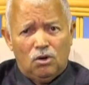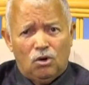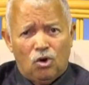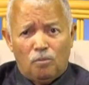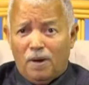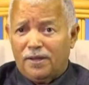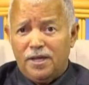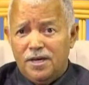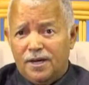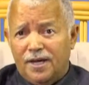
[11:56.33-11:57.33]
or by
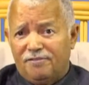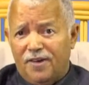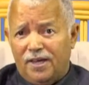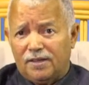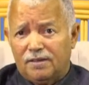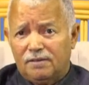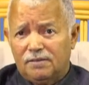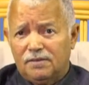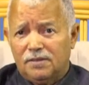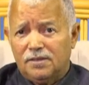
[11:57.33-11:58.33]
the hearing of faith?
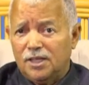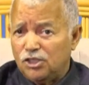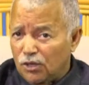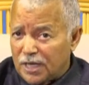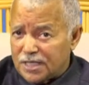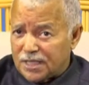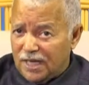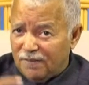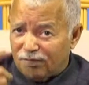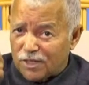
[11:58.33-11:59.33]
Did you
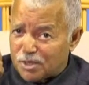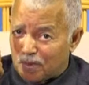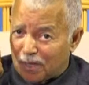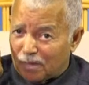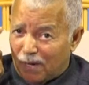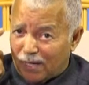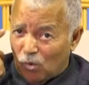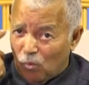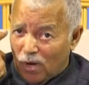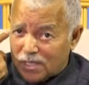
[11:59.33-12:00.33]
receive the Spirit by
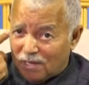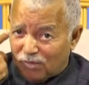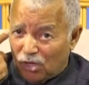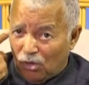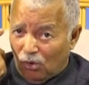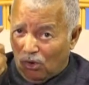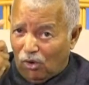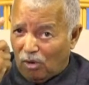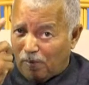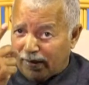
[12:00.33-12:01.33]
the works of the
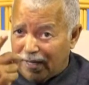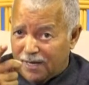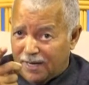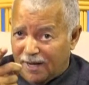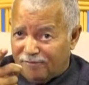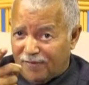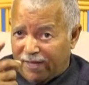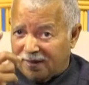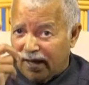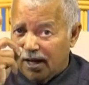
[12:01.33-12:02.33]
law or by the hearing of
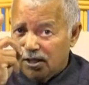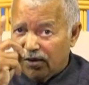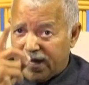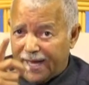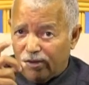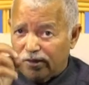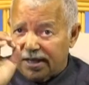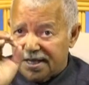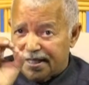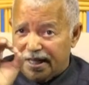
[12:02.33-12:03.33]
faith? You cannot
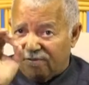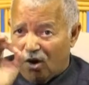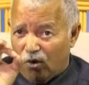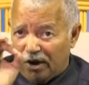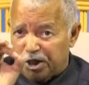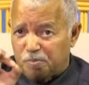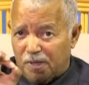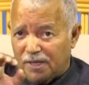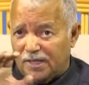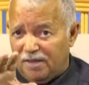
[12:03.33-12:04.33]
receive the Holy
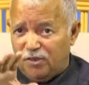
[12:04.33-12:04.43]
Spirit if